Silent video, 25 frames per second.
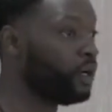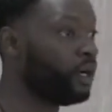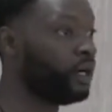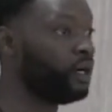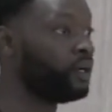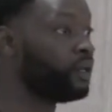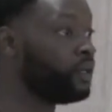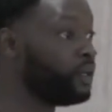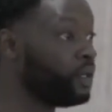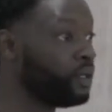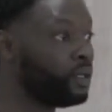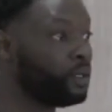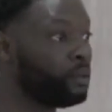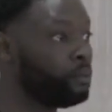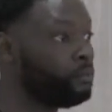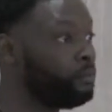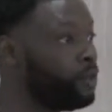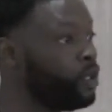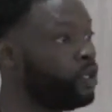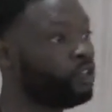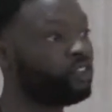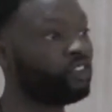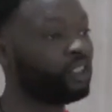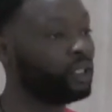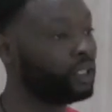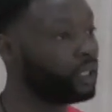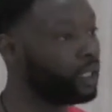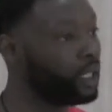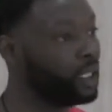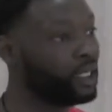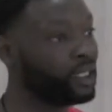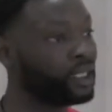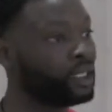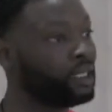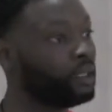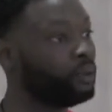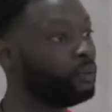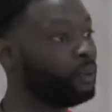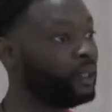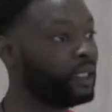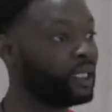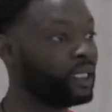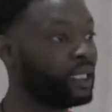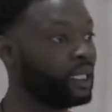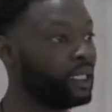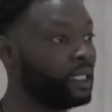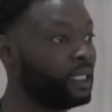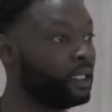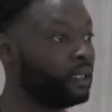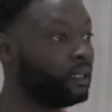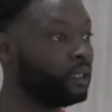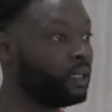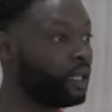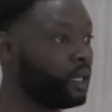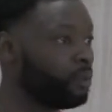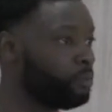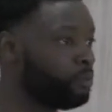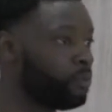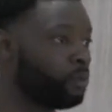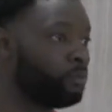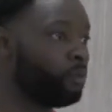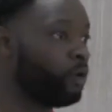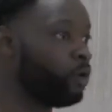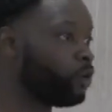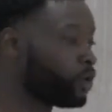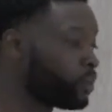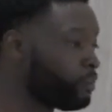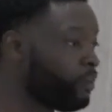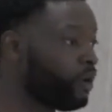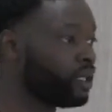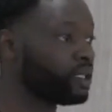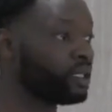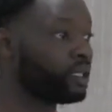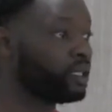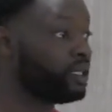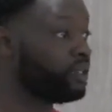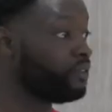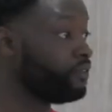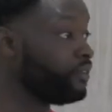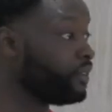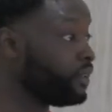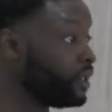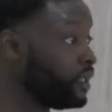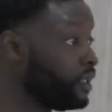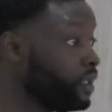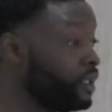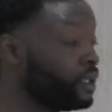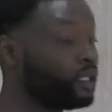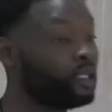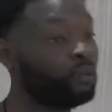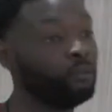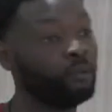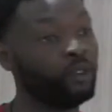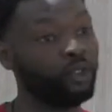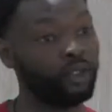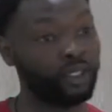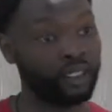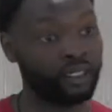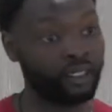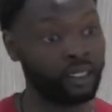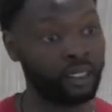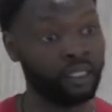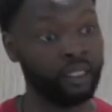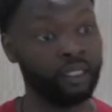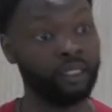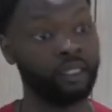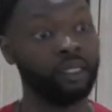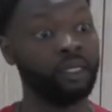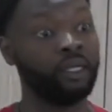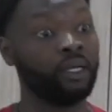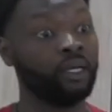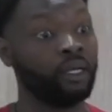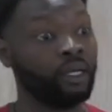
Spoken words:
We've got merchandise that we're selling that promotes positivity in the community.